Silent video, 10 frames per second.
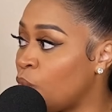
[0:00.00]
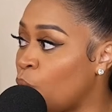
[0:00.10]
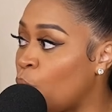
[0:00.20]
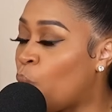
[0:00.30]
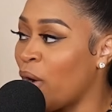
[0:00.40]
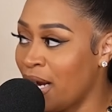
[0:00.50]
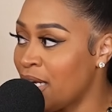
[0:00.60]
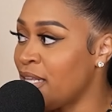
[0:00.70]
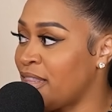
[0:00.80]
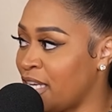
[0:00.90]
Where
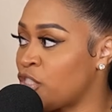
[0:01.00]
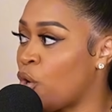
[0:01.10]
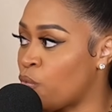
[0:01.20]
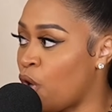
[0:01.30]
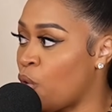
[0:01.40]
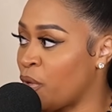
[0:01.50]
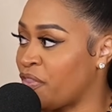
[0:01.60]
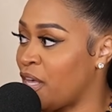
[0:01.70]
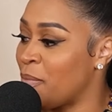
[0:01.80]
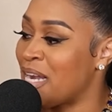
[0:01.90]
did things go wrong with
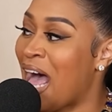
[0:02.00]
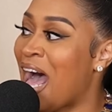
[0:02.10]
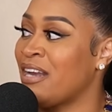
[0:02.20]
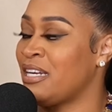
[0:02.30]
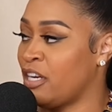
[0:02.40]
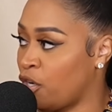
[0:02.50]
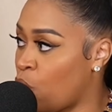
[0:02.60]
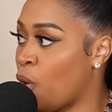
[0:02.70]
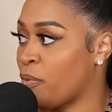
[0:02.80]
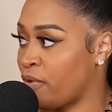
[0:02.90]
them, and how did it
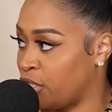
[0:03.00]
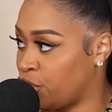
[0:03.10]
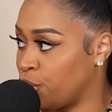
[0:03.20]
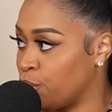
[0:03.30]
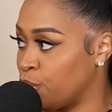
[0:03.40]
incorporate you?